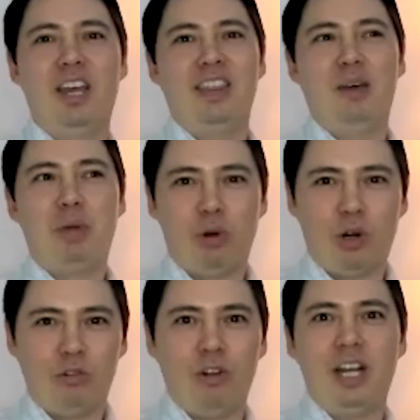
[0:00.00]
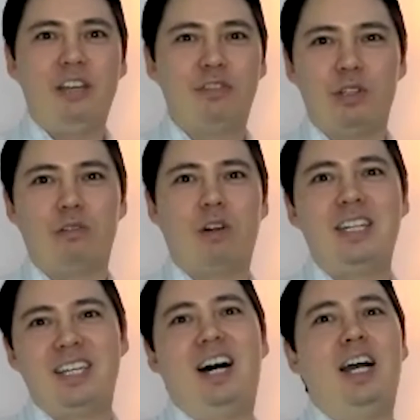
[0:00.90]
that people are ready for the right
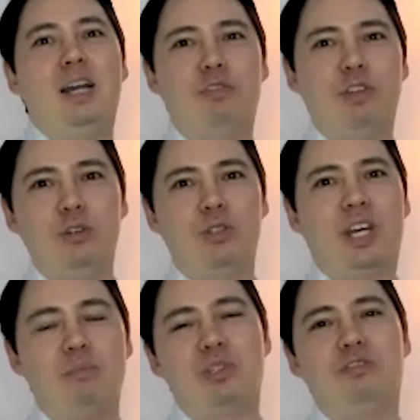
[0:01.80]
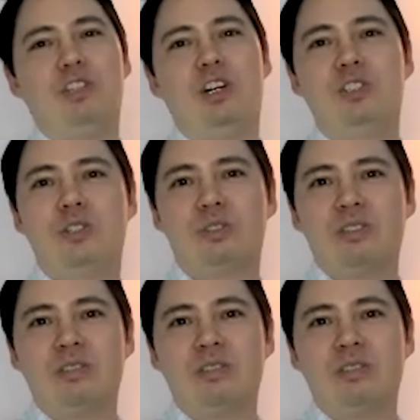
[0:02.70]
time for those types of launches?